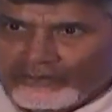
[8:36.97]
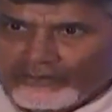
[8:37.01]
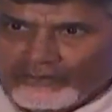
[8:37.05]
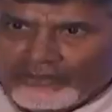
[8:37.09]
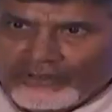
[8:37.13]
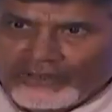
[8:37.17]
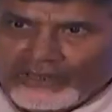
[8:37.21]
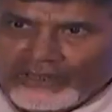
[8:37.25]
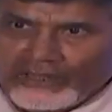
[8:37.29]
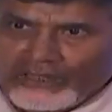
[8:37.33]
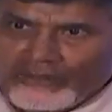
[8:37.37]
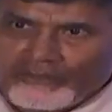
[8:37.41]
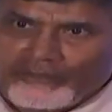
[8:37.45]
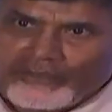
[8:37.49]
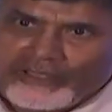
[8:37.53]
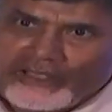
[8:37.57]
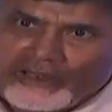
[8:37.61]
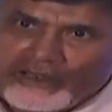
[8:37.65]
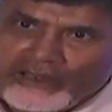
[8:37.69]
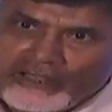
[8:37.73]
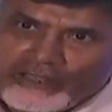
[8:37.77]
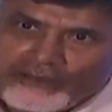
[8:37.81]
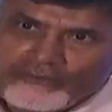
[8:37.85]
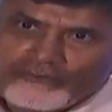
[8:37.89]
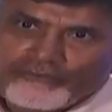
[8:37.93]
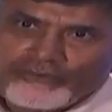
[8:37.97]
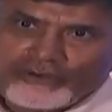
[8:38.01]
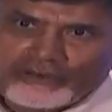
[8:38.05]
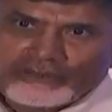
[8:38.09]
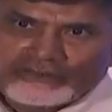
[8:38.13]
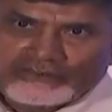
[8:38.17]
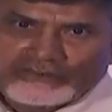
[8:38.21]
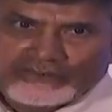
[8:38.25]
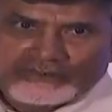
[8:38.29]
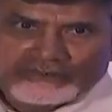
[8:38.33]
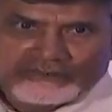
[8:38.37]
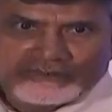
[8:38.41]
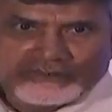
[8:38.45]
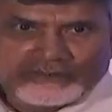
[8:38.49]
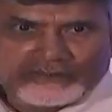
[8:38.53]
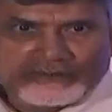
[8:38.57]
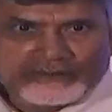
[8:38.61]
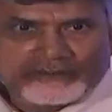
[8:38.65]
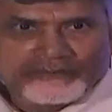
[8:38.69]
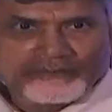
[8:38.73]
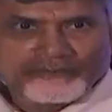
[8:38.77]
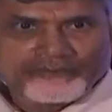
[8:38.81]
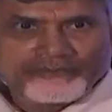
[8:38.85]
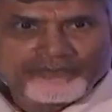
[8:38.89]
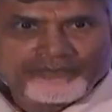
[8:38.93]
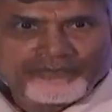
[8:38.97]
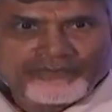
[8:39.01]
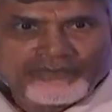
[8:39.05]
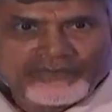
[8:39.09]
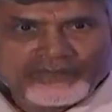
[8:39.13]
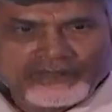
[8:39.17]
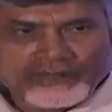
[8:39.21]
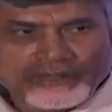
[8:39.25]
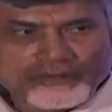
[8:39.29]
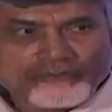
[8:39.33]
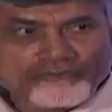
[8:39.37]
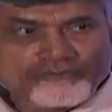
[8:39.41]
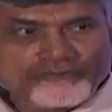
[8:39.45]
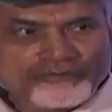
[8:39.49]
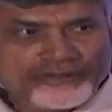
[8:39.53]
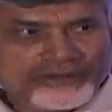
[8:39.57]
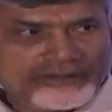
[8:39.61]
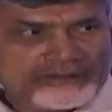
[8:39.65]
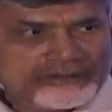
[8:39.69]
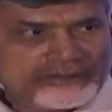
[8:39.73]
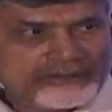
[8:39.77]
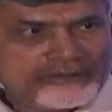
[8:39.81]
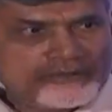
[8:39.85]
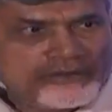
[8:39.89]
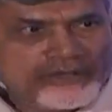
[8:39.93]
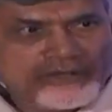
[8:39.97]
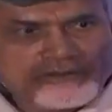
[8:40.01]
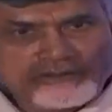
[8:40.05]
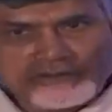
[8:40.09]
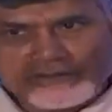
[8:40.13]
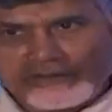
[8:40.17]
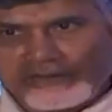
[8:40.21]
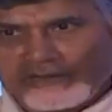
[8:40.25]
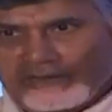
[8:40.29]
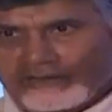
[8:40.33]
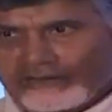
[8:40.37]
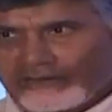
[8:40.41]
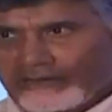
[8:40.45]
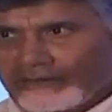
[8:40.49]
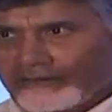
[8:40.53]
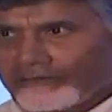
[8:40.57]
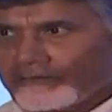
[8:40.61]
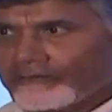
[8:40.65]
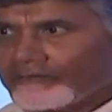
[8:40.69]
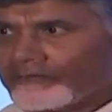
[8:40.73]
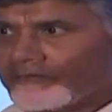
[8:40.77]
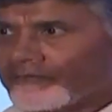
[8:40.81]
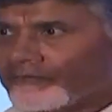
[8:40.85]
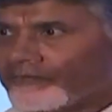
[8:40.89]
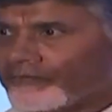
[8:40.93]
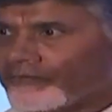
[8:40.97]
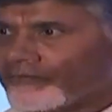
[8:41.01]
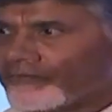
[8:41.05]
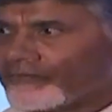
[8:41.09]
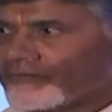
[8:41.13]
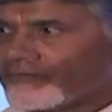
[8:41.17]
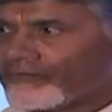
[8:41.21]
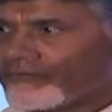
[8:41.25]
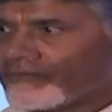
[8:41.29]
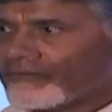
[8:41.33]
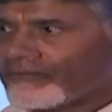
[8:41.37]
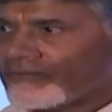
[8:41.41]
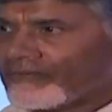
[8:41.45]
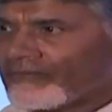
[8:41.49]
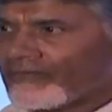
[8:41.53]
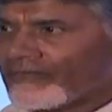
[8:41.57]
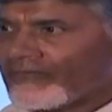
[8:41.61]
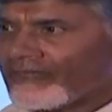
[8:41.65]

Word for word: You name any infrastructure, everything you have created.